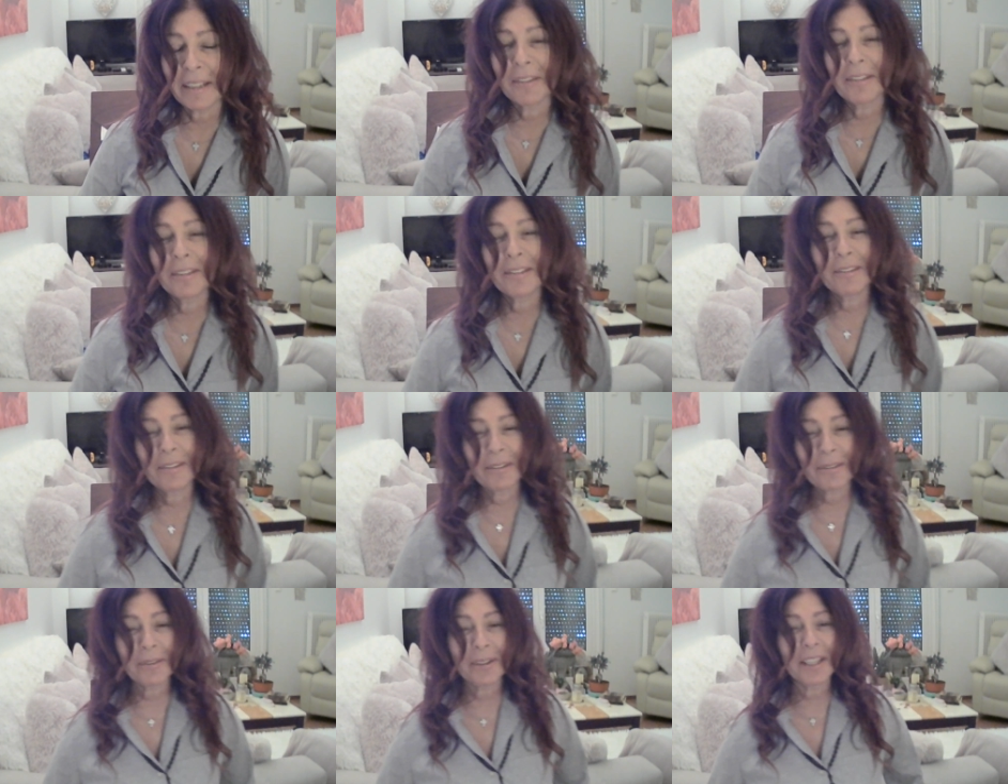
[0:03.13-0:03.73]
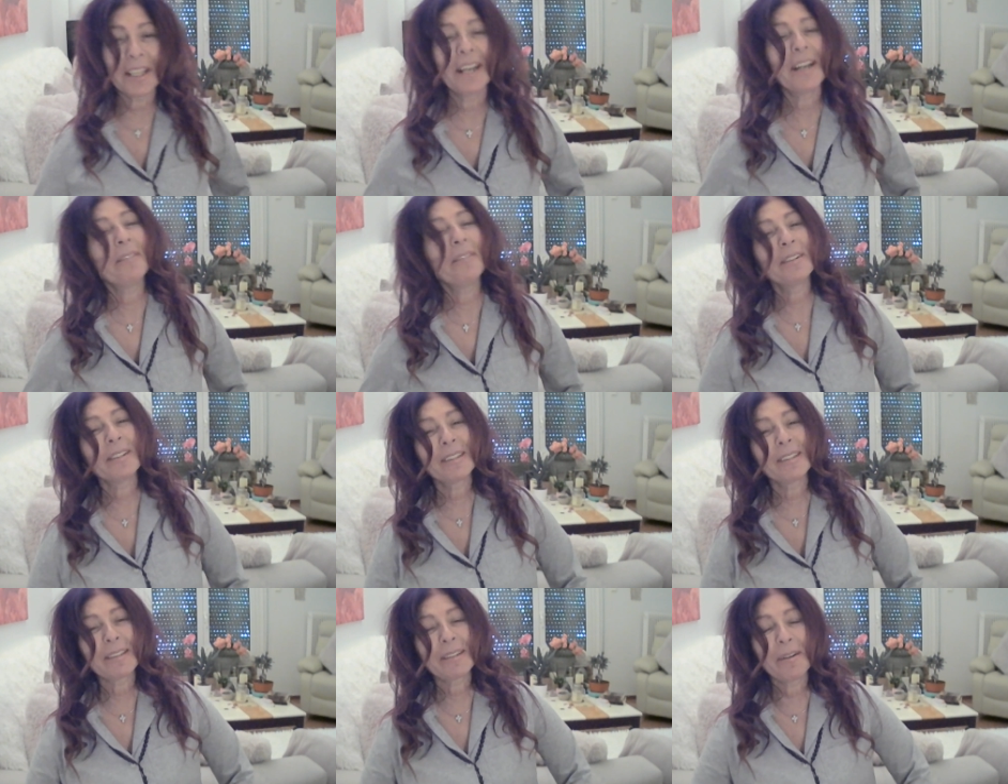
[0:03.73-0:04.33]
it's Julia
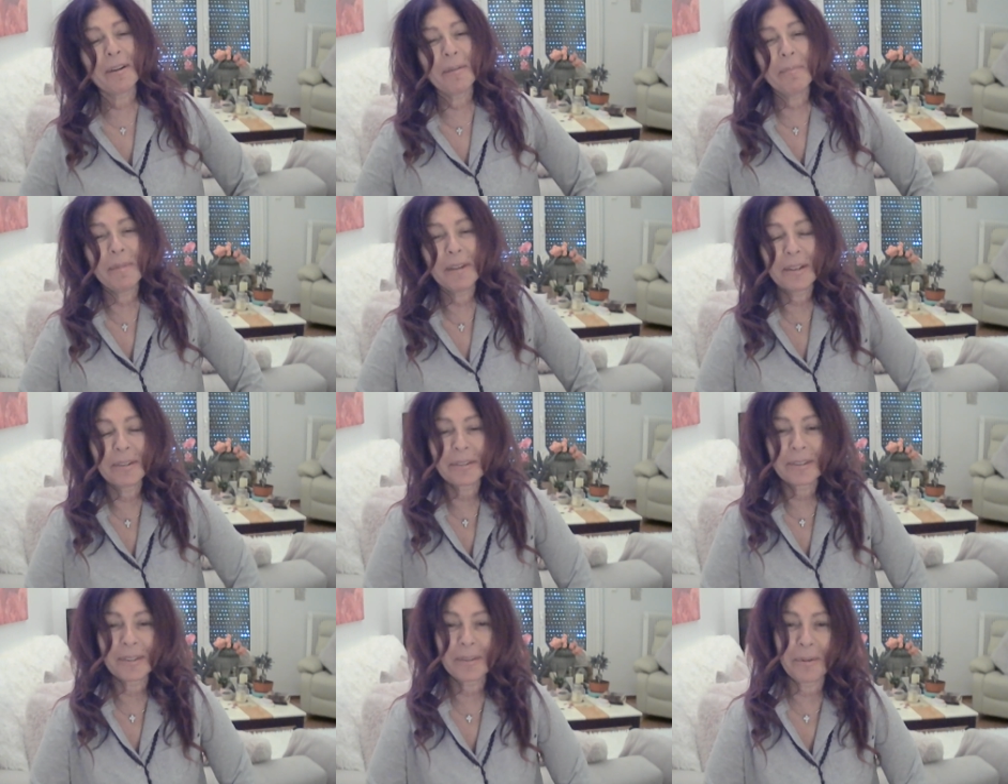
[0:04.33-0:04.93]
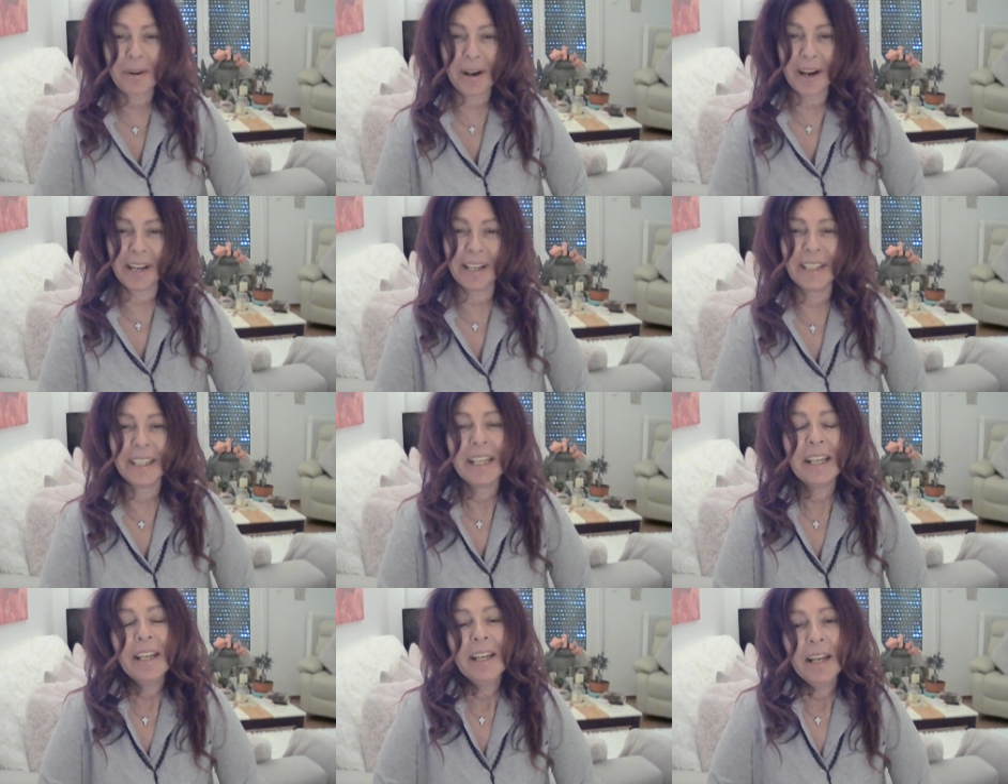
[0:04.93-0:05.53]
with Scorpio Squad.
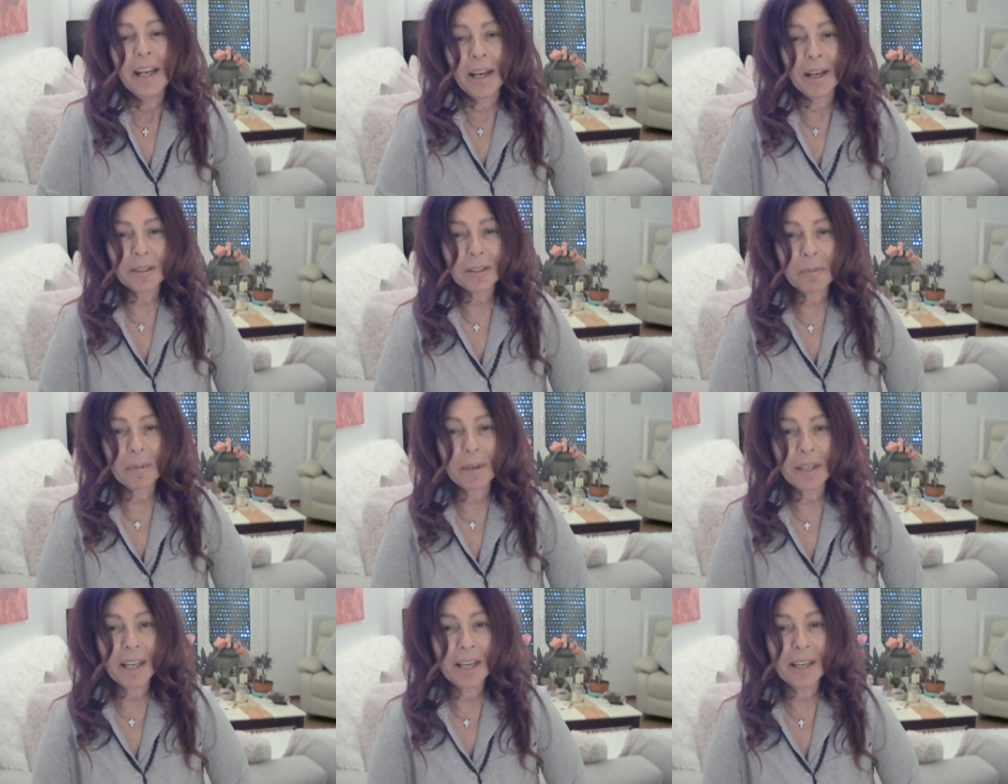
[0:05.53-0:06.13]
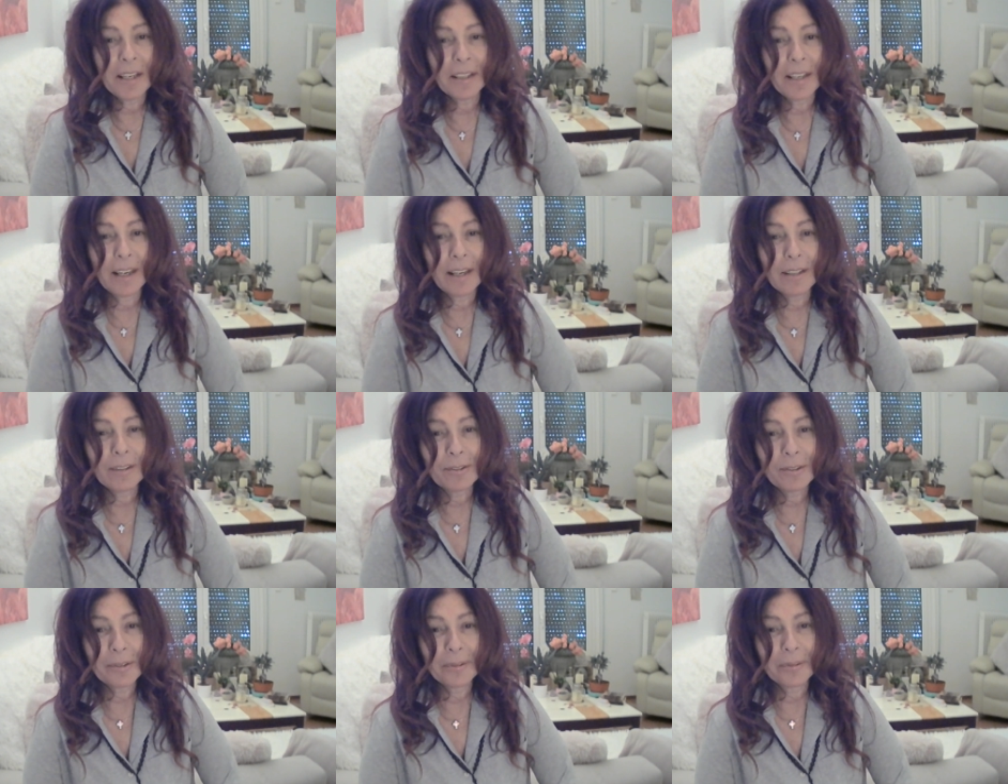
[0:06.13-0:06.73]
How's my gang
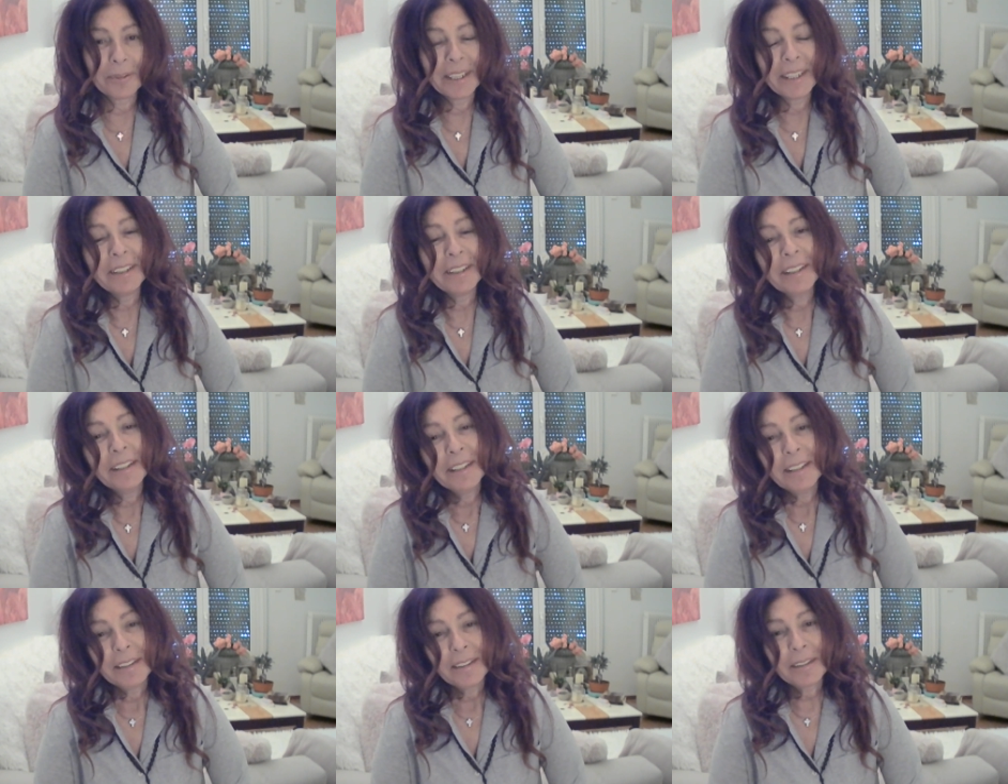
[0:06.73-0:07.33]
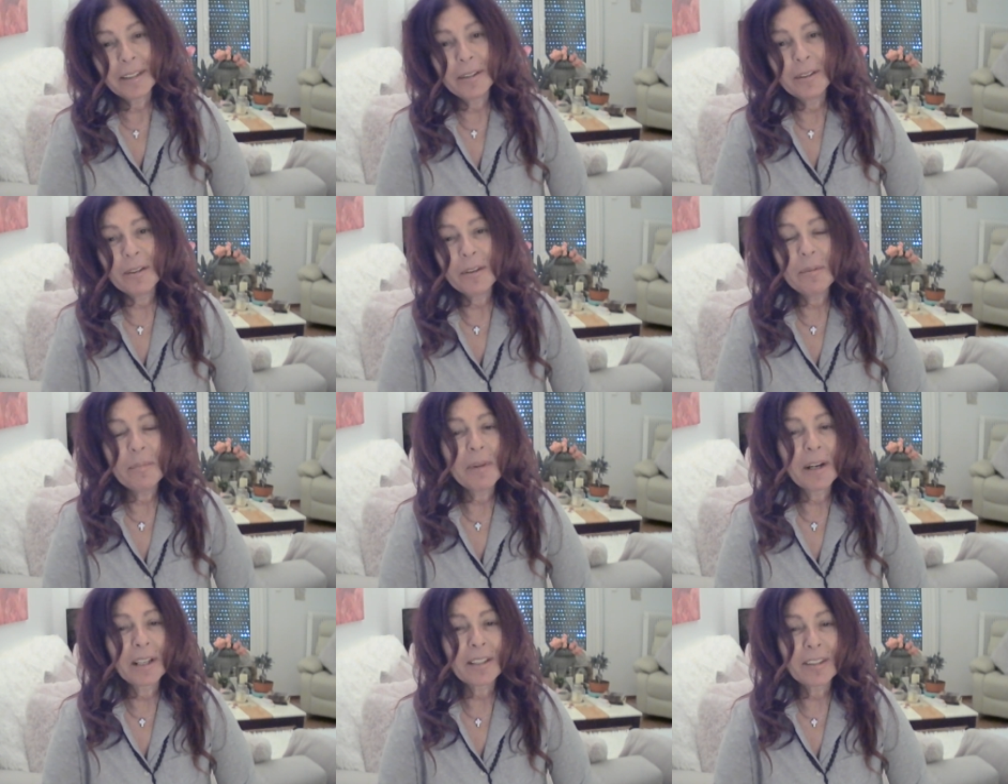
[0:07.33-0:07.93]
gang doing? Sending
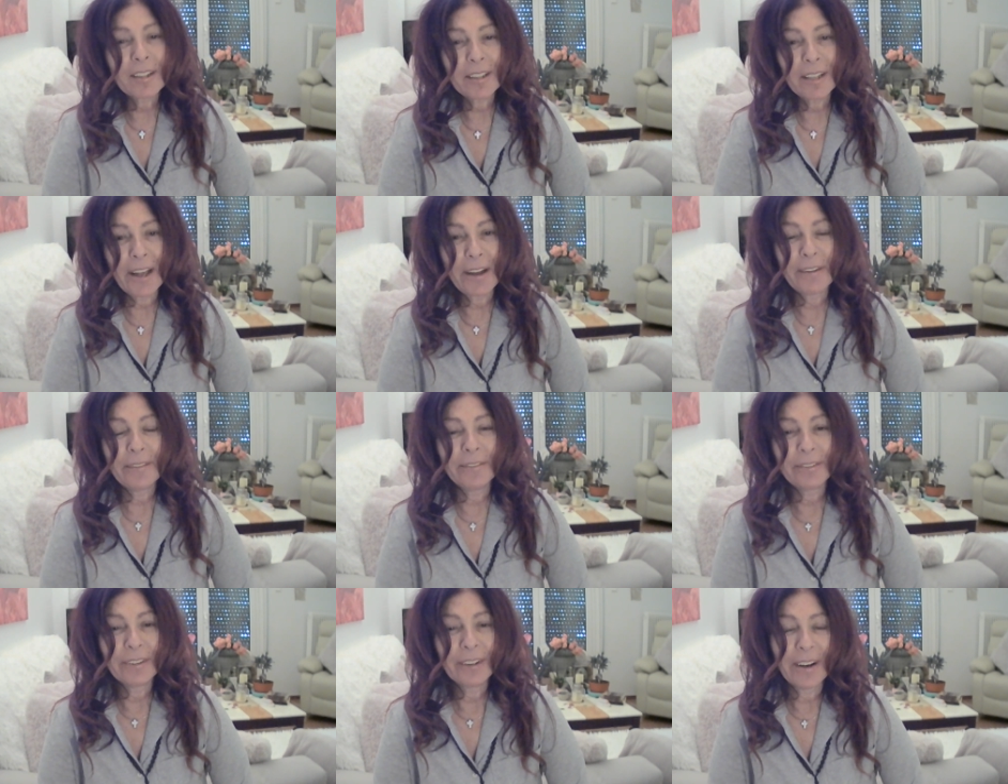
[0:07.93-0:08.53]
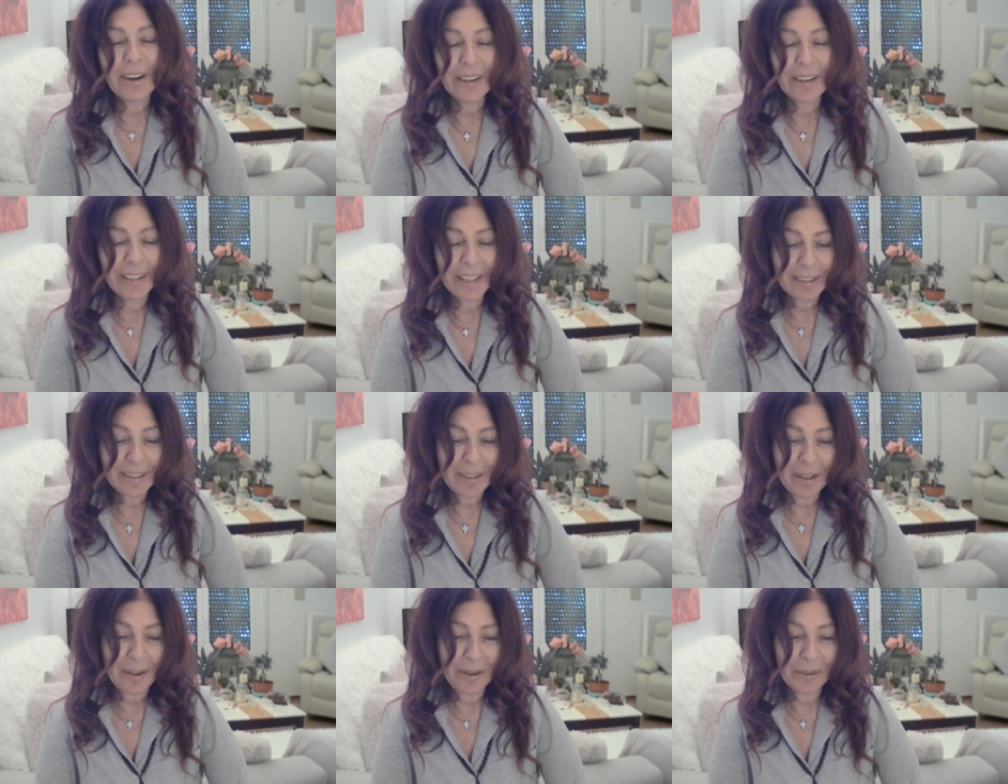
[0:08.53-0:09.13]
you much love,
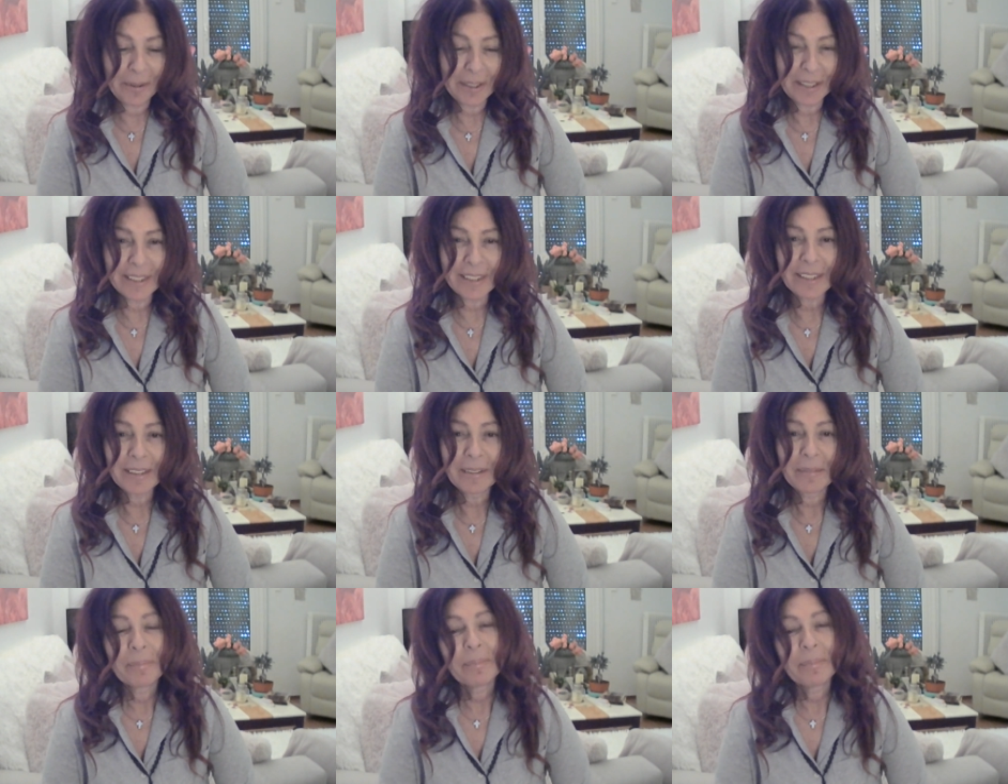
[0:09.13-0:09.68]
as always.